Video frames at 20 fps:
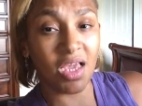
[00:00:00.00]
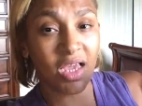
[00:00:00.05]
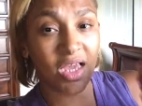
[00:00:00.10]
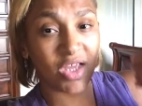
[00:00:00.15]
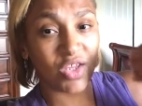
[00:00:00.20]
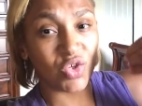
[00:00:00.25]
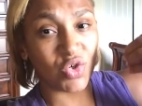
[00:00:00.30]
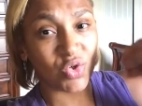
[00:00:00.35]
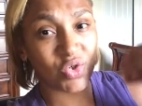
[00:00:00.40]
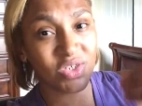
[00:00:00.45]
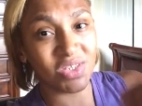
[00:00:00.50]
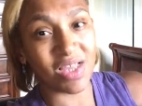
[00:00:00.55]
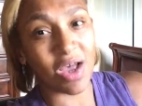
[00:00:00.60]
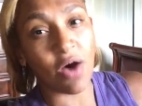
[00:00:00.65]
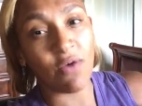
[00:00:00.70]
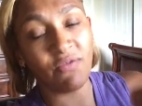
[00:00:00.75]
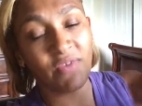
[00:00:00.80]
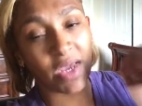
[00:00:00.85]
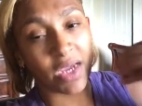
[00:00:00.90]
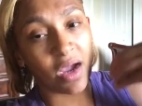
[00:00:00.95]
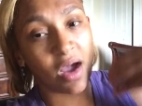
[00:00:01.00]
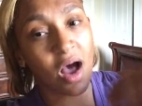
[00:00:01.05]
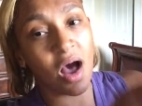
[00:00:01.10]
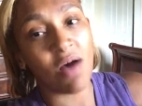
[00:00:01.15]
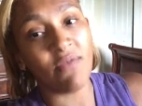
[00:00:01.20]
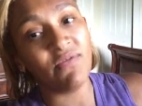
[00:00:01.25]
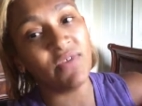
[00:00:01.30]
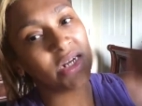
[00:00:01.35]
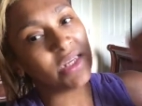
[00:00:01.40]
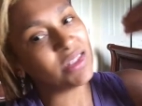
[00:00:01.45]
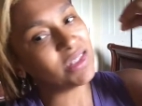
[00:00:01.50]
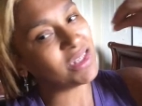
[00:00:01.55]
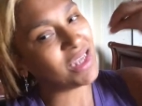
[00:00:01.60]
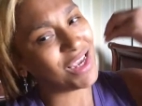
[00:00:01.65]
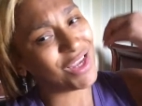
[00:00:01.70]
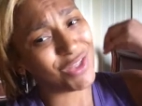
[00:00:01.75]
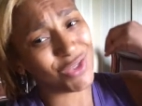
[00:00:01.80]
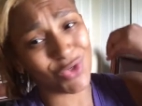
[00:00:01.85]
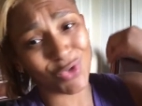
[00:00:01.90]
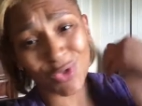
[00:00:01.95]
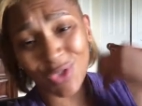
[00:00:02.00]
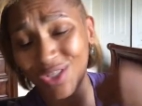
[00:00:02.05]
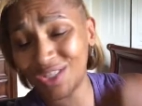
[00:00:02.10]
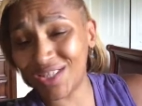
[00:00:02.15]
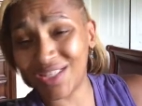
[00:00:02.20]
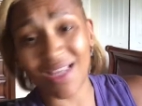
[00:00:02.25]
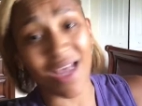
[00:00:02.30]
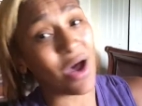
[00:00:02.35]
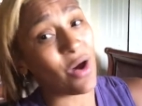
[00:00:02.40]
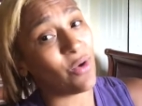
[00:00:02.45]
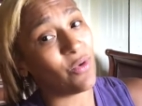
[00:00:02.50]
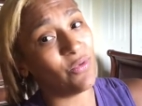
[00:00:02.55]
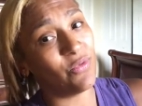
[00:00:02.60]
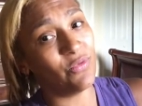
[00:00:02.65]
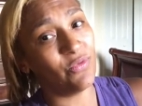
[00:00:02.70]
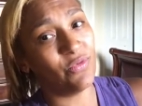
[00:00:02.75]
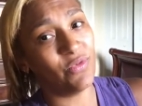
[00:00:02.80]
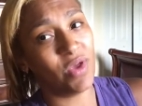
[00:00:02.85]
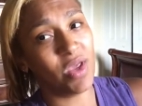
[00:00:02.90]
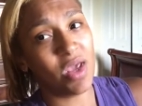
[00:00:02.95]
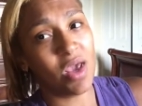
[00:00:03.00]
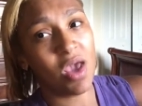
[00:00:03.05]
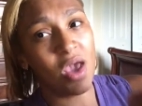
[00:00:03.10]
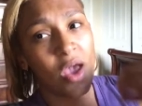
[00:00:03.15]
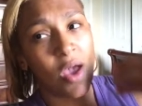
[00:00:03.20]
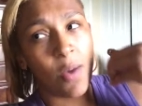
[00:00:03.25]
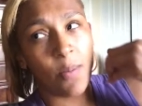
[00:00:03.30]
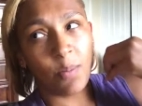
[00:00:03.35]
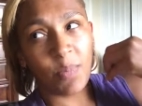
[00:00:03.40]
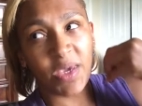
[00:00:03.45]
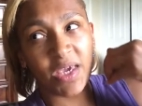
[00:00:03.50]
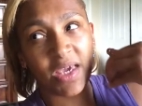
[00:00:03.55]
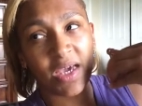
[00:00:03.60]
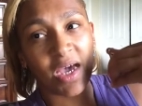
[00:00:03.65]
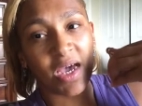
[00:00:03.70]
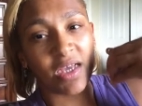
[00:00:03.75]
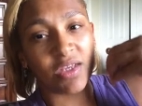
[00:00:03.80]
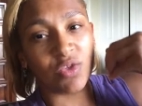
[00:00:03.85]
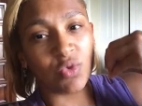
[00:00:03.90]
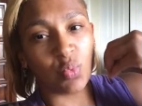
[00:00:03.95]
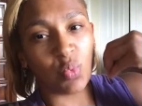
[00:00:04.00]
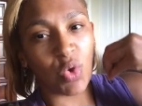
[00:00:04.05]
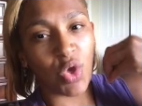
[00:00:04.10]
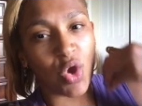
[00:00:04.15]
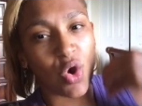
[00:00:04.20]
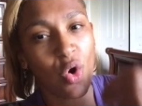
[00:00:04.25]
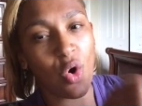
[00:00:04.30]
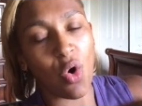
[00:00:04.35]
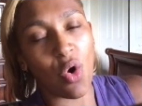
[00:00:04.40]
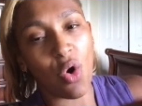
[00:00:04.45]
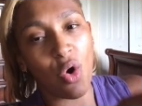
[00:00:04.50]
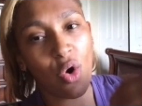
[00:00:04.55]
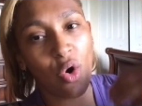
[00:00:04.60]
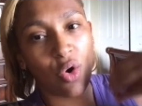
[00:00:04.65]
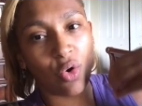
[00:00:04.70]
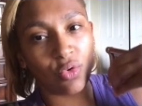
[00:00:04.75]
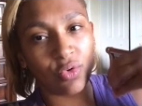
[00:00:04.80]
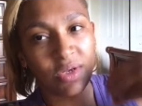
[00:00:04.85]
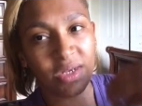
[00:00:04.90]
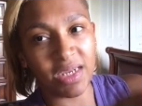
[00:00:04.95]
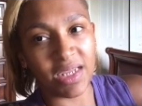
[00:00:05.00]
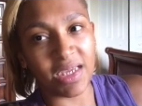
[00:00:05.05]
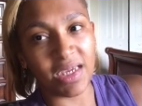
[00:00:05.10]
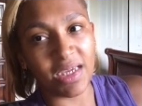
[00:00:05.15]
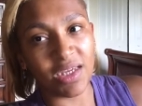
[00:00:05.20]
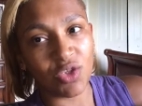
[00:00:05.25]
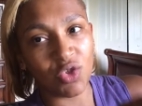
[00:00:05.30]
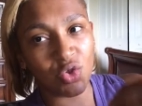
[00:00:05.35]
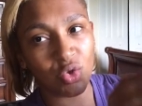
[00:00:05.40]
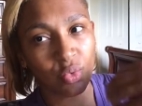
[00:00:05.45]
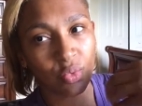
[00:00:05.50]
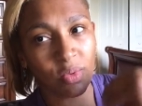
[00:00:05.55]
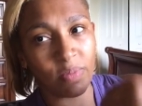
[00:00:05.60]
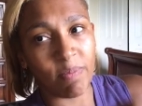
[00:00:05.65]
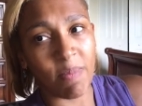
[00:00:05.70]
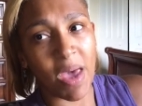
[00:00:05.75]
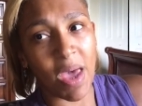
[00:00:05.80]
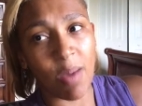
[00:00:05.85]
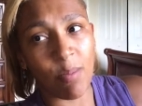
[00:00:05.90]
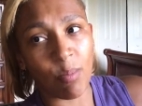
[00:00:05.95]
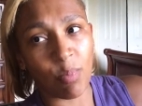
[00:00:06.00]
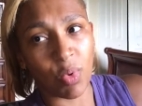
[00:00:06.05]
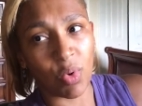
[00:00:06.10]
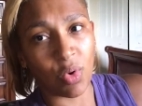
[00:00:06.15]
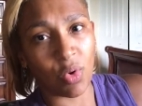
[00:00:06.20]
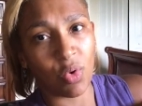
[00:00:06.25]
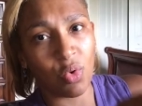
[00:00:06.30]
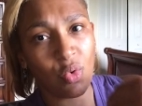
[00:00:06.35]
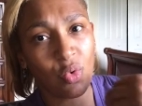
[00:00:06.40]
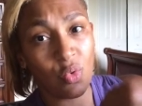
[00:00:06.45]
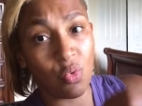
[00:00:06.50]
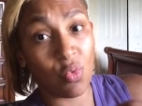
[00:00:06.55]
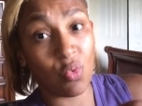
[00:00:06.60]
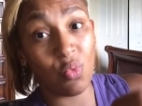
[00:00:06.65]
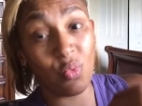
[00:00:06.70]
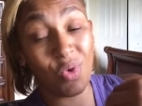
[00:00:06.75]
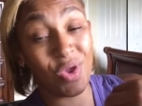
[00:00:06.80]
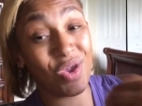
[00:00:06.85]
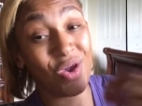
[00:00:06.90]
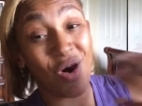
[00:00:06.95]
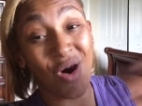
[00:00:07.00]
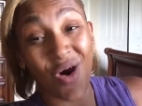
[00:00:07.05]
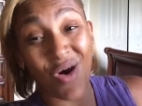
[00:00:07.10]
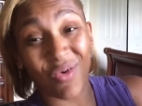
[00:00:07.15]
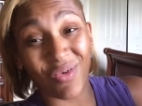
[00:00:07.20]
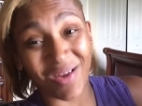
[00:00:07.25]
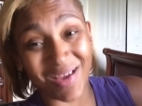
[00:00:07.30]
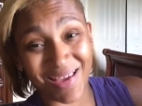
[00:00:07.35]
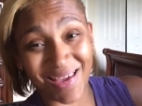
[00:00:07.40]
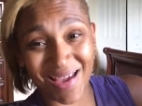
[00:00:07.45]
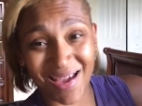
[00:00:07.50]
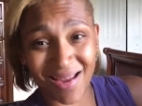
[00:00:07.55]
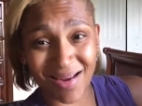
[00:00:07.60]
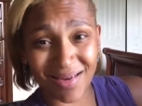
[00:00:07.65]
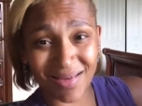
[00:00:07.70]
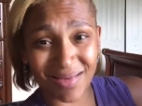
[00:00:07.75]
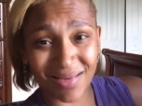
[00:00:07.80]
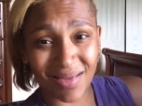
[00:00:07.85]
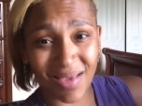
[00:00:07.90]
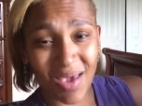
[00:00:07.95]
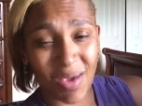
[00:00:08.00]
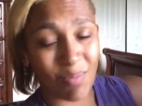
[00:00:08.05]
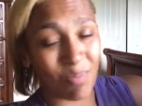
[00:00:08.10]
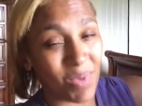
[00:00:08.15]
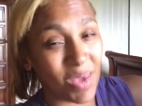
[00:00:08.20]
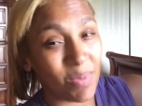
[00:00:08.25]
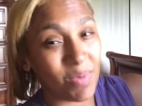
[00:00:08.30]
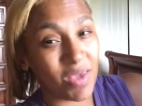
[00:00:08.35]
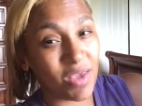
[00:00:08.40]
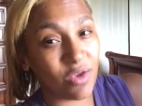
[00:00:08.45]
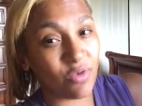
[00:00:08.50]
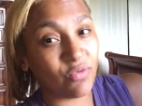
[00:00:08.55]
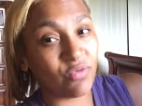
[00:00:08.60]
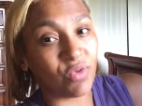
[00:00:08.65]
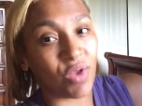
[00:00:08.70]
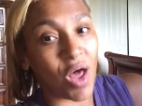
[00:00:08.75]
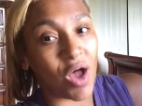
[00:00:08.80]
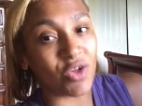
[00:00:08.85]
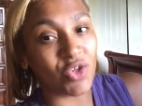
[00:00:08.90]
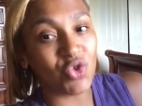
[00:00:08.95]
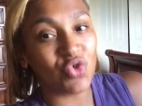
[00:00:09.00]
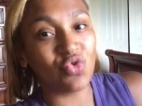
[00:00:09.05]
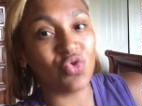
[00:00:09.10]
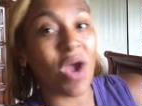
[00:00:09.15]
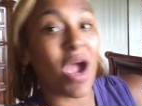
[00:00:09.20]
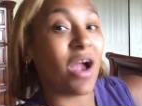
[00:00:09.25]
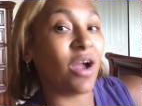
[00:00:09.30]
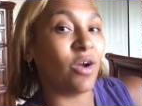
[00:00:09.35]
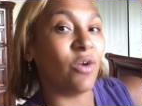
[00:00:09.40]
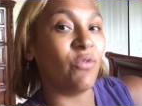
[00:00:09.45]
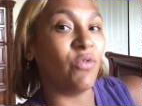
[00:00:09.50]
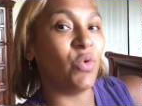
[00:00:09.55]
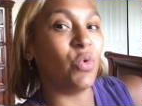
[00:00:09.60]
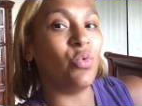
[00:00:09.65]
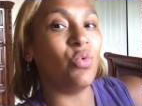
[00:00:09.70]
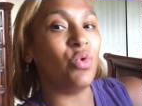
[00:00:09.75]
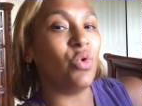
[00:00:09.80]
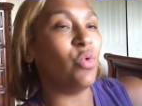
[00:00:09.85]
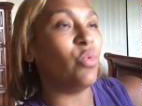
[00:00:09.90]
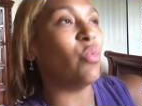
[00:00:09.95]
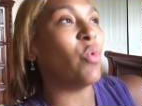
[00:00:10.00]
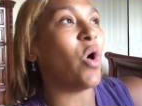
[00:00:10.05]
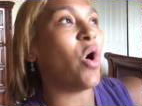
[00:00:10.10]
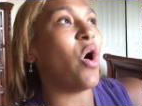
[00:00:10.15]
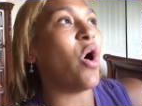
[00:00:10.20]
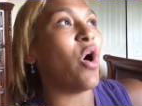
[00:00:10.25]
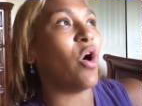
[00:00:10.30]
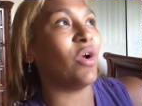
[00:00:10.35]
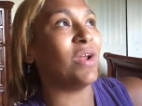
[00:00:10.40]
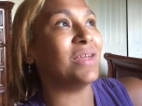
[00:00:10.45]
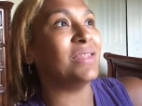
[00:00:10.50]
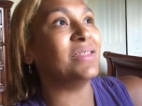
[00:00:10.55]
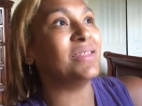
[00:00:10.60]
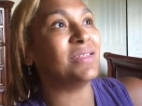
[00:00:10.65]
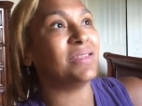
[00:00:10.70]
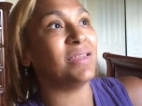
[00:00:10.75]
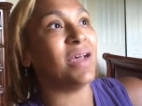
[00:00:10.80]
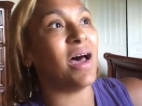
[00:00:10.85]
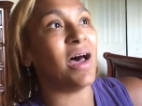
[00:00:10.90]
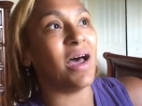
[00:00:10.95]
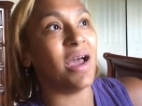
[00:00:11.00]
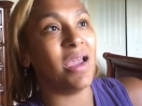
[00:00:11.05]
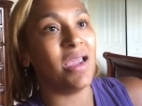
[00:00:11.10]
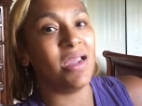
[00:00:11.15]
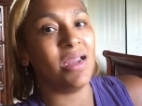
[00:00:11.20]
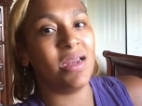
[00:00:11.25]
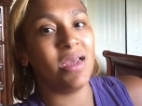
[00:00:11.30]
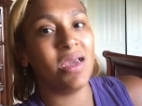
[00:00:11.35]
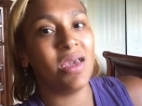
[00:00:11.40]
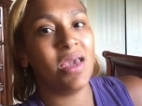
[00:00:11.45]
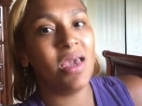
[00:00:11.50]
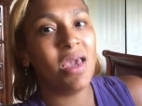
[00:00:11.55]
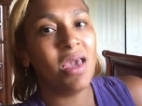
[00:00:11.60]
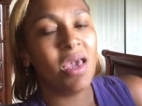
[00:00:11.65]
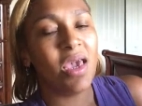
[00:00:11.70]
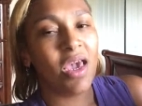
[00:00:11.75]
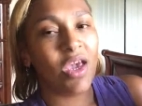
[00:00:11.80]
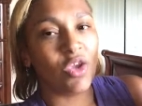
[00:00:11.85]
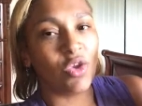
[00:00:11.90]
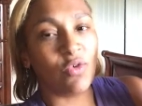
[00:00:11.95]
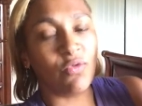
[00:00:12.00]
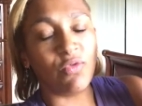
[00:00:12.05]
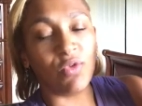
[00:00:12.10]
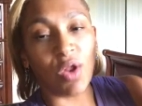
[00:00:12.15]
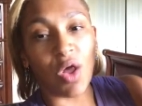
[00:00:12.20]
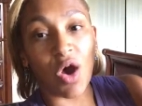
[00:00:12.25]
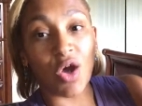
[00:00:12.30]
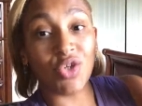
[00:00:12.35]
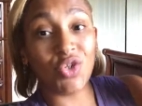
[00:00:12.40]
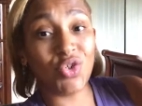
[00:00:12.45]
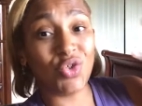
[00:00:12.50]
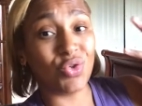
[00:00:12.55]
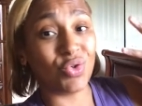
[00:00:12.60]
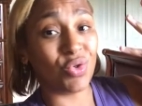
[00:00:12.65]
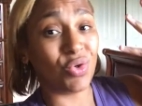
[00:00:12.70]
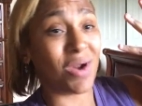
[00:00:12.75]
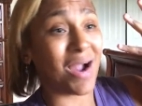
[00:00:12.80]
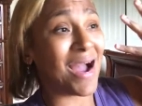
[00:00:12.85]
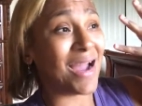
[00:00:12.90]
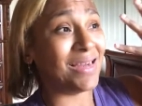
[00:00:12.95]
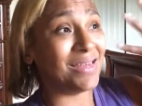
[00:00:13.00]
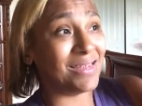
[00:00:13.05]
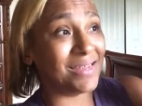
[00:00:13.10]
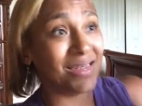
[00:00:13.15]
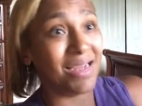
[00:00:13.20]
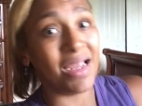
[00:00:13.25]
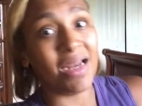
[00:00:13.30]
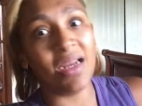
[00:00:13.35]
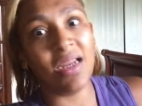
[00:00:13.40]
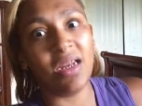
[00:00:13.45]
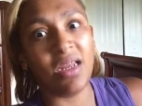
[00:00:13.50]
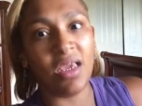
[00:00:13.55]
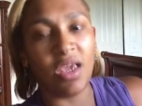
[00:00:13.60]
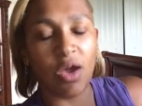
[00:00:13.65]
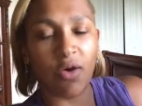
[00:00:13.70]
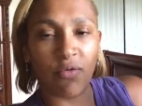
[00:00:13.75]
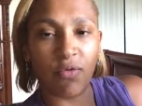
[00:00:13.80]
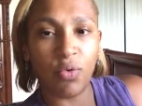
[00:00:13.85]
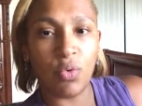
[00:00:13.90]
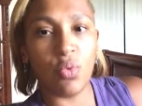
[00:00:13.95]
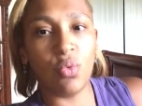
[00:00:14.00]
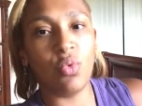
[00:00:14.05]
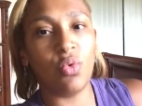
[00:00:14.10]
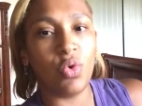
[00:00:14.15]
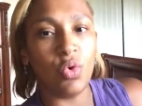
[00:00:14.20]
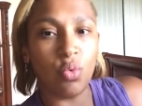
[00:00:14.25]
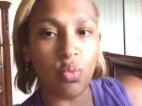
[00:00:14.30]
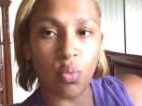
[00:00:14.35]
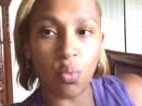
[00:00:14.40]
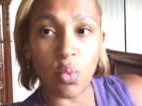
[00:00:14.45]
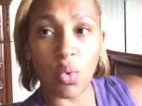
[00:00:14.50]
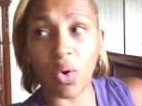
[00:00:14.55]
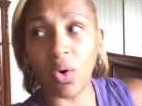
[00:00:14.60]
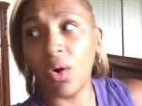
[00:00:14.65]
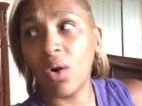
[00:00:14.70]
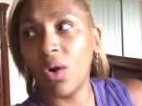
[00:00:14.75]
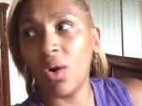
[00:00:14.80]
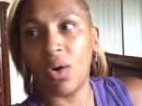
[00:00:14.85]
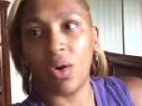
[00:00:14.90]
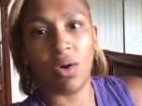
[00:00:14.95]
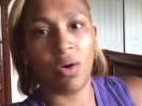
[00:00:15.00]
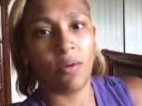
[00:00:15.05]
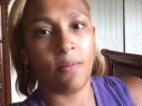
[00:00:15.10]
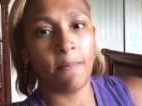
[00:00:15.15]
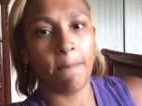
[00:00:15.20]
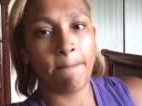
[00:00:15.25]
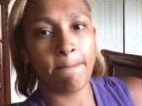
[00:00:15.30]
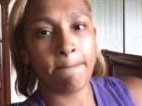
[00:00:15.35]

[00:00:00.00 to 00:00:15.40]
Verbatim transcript: in yourself and confidence in yourself because we all need to remember who we are again. Maybe you've lost track of who you are inside. You've lost your identity of who you were